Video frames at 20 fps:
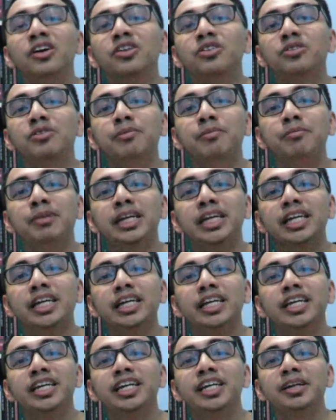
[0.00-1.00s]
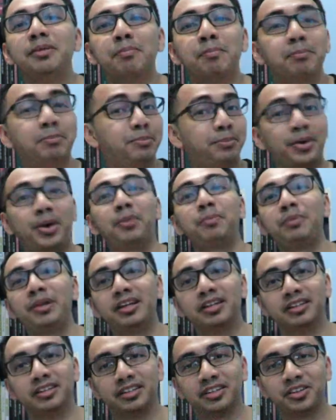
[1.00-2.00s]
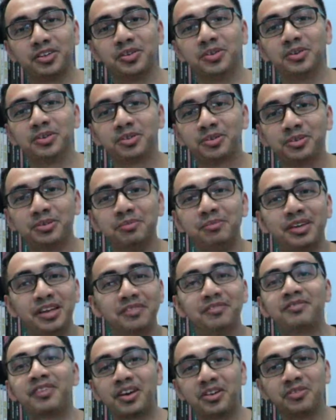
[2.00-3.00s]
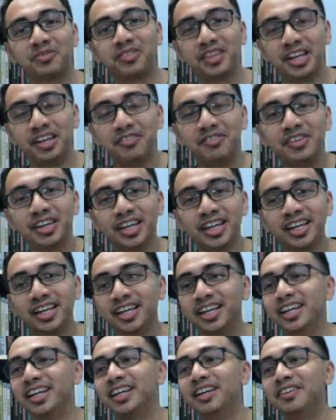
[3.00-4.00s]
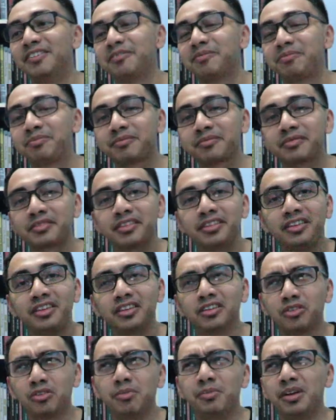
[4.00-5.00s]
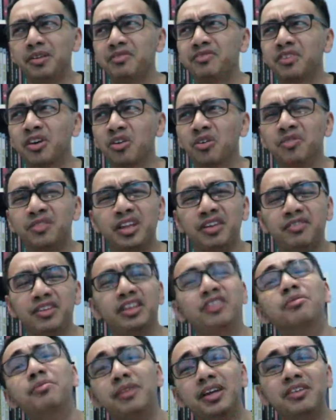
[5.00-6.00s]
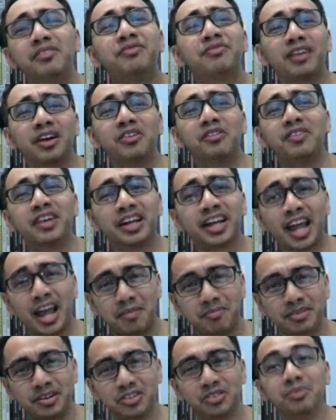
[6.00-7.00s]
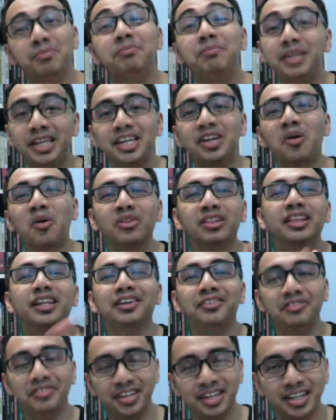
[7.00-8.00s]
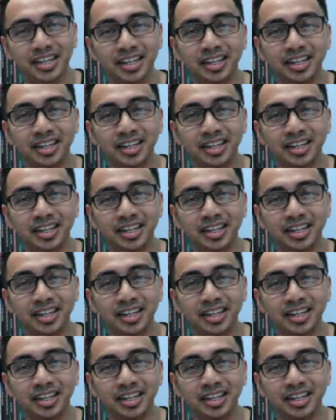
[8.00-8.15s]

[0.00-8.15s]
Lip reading: to be popular, you know, to be in front of TV, to be in front of the camera, to be on TV.